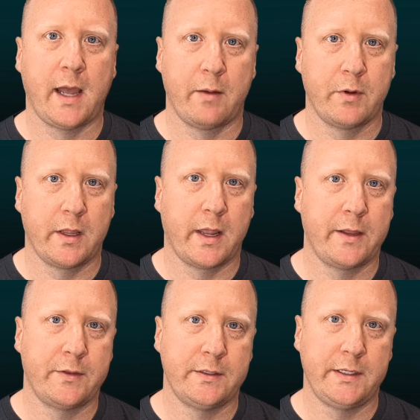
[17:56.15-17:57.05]
I really like
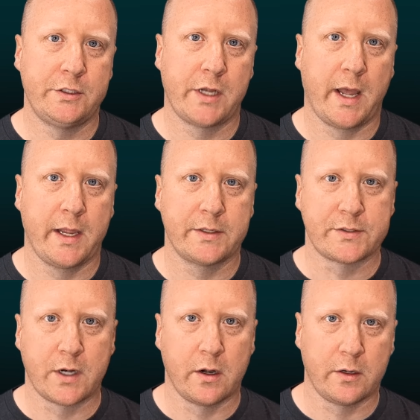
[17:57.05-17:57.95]
that DJI has
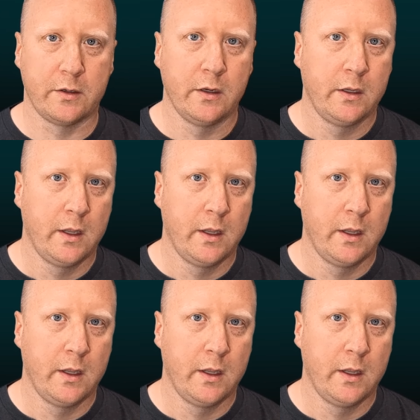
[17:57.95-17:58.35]
started